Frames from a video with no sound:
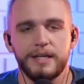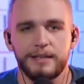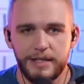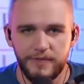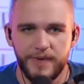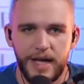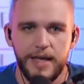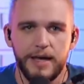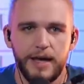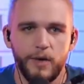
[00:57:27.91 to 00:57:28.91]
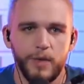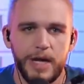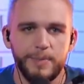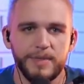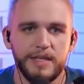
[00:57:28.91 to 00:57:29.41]
clarify uh, what
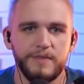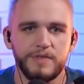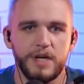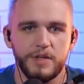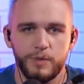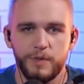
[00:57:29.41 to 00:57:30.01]
I believe Dr.